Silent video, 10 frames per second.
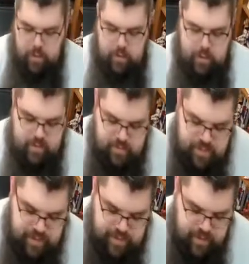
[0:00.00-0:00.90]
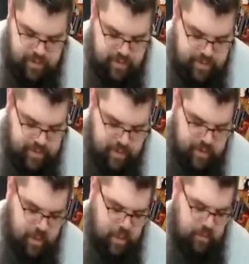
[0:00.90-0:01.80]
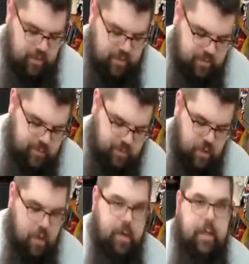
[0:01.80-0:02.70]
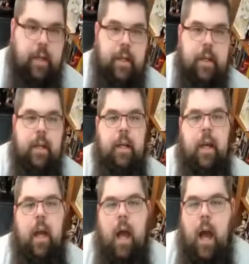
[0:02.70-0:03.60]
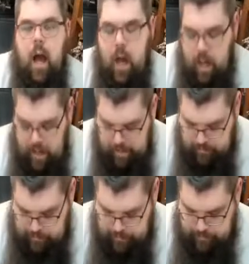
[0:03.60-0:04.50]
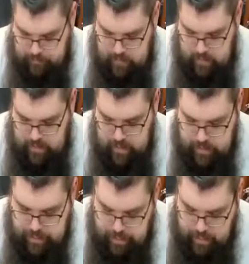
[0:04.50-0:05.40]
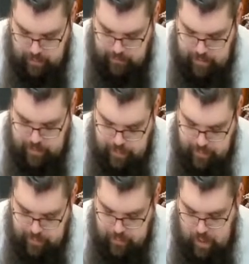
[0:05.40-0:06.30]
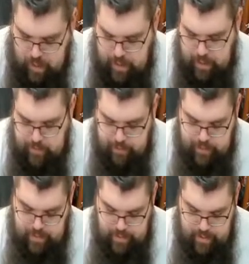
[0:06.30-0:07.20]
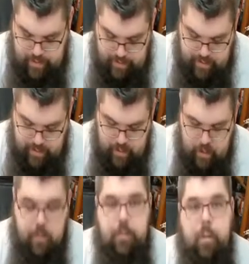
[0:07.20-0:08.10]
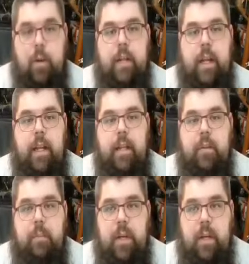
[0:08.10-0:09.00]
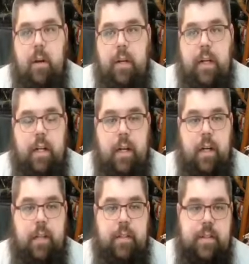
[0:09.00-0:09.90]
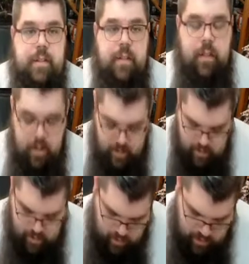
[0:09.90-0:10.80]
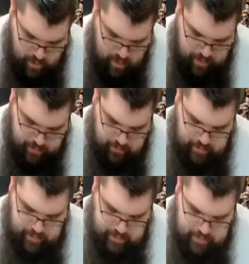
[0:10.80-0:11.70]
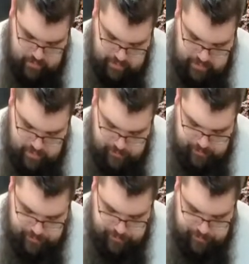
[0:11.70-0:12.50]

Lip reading: you get some sisters and you get some Drukhari. And here you get a Retributor squad, which is 4 ladies with big honking guns, and a lady to lead them,